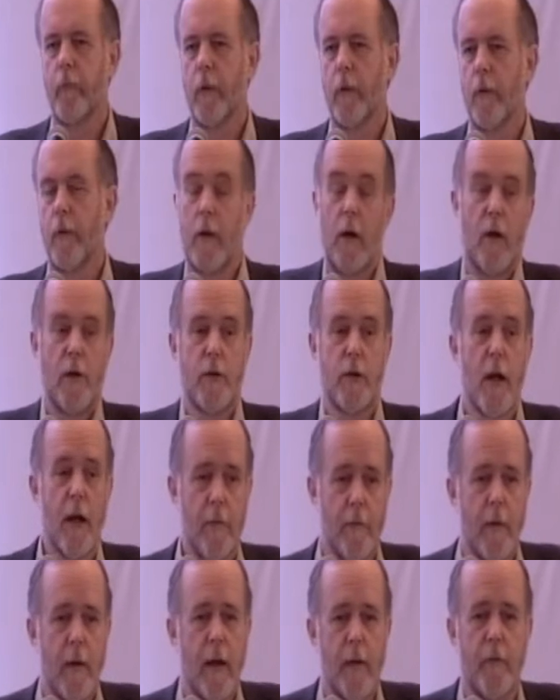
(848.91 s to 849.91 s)
they also
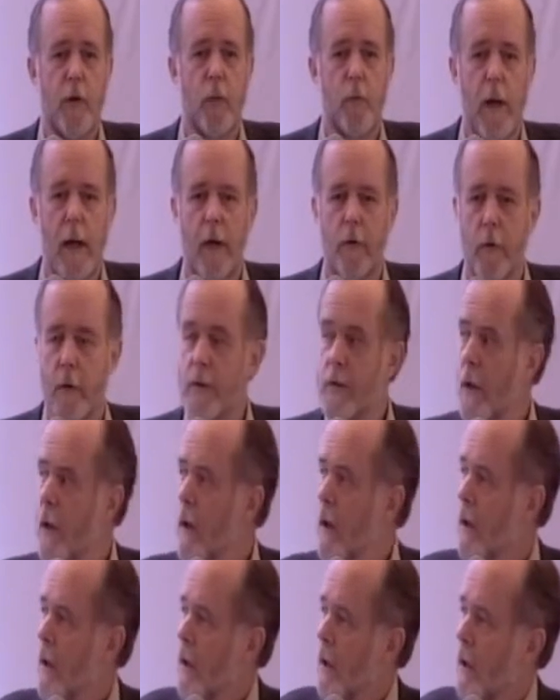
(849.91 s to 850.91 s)
have, have no boundaries.
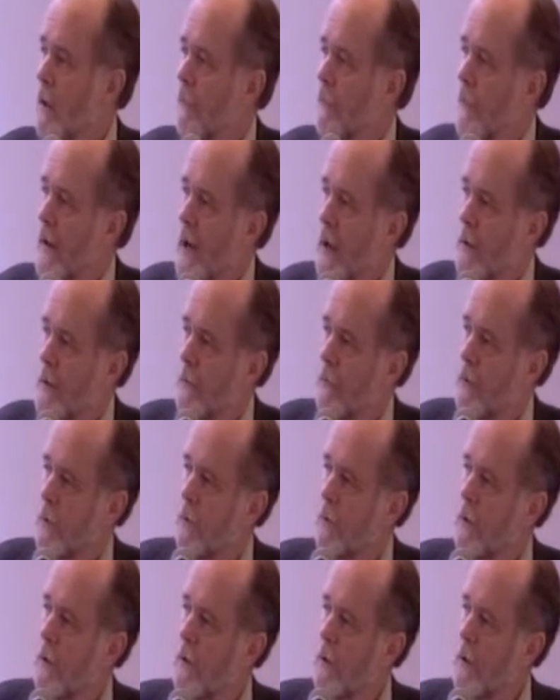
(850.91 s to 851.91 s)
And in fact, if you
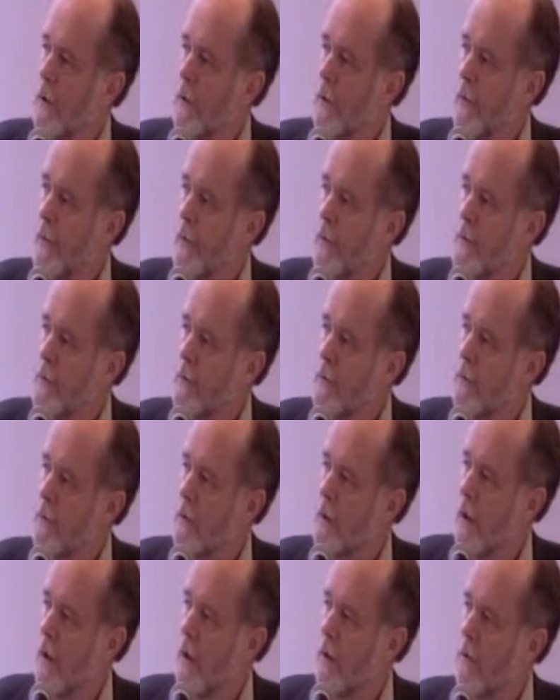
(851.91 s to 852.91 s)
look at this
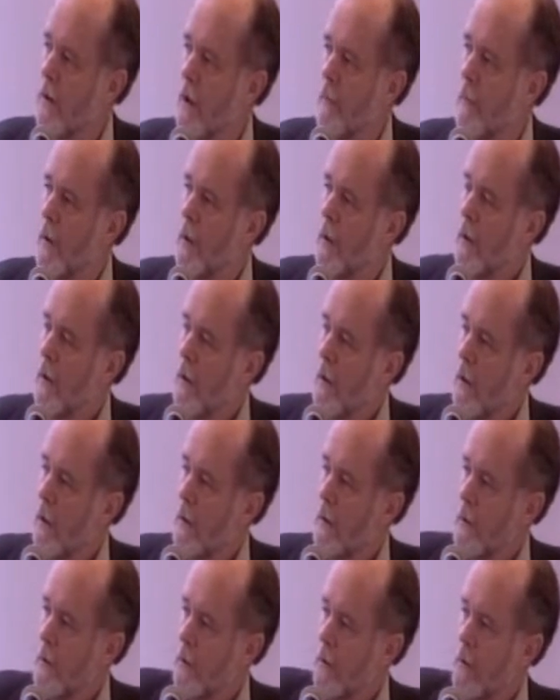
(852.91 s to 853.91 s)
diagram,
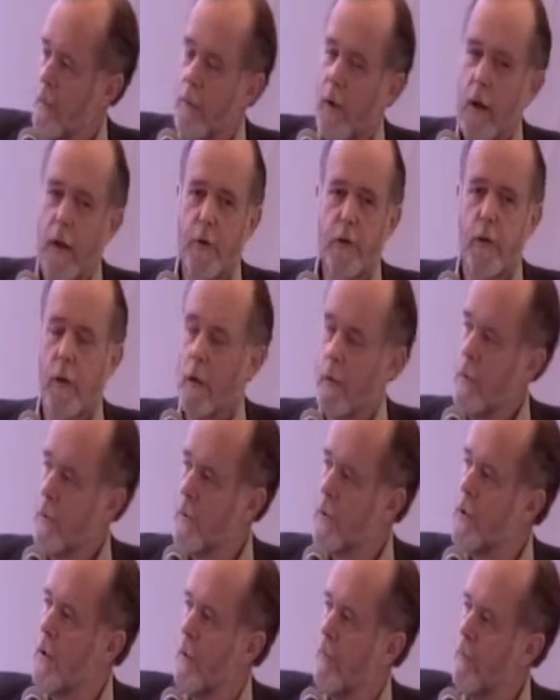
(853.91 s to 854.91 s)
the, the pie chart, you'll
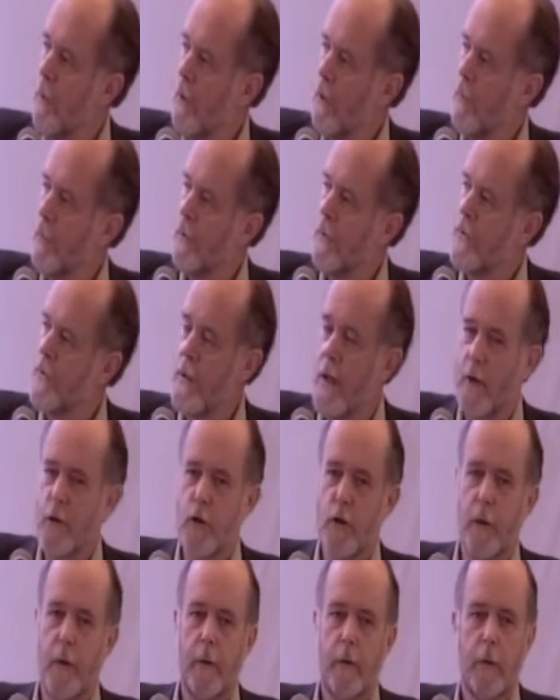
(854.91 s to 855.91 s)
see a purple
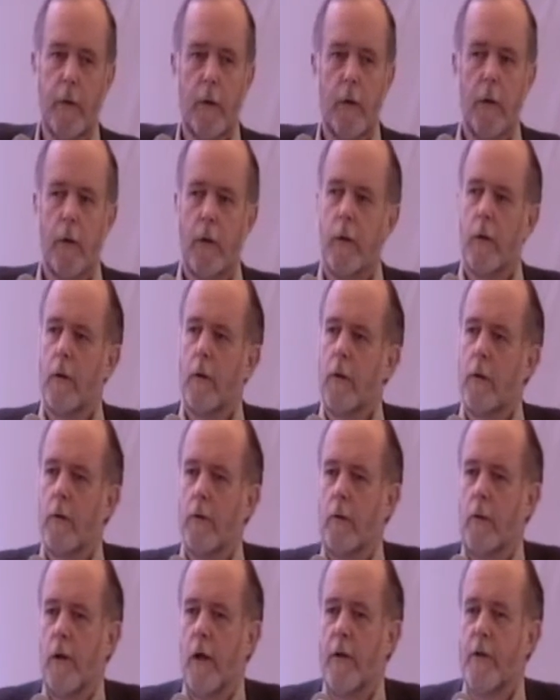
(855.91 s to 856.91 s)
section.
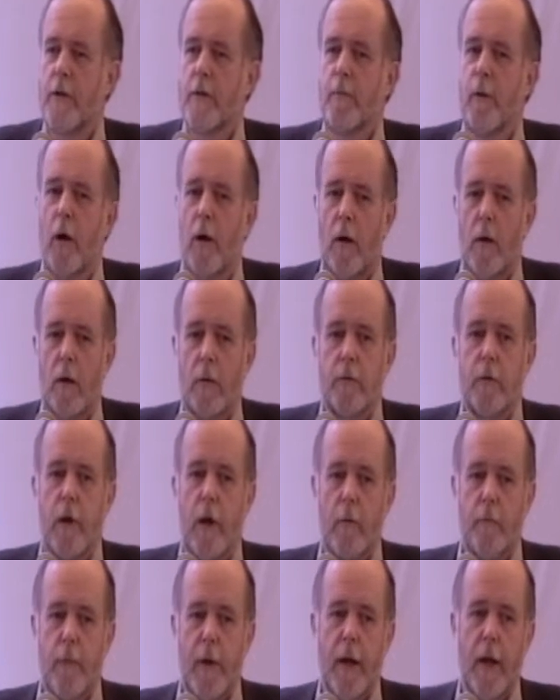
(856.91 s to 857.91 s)
Not small,
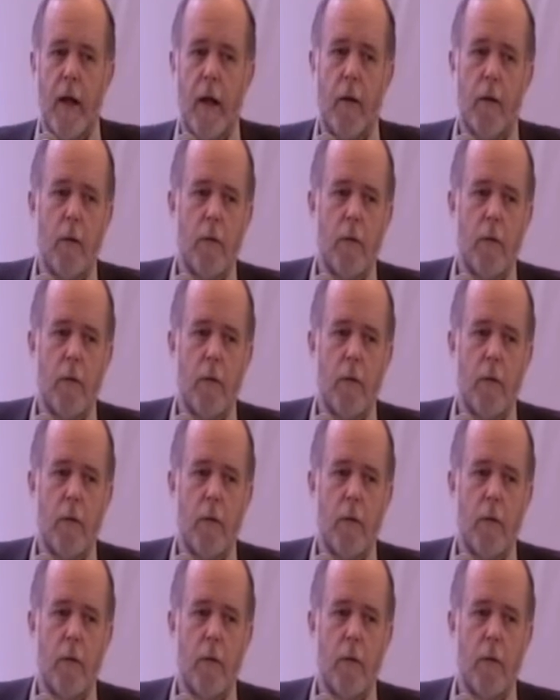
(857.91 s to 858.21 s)
not big,